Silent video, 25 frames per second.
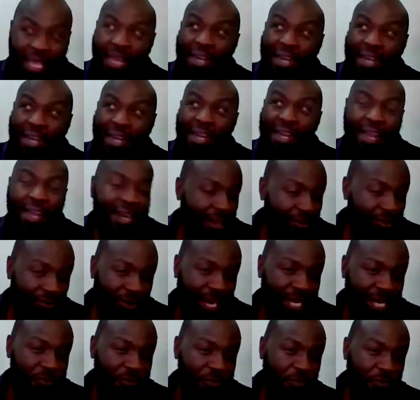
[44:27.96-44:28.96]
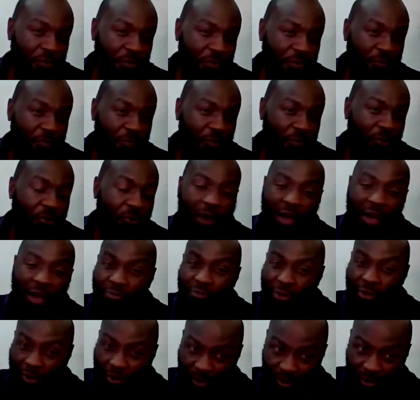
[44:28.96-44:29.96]
I've worked with people who have
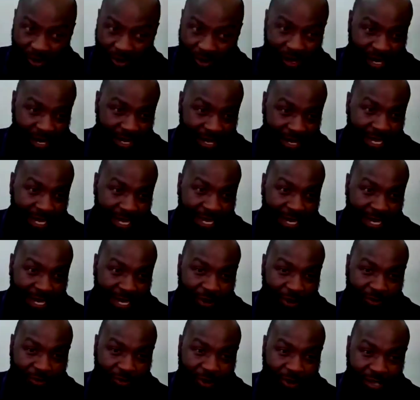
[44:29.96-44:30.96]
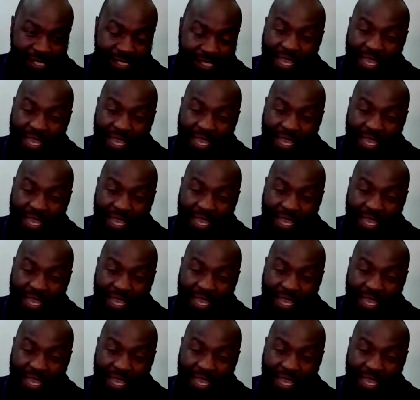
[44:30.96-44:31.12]
no degree, of course,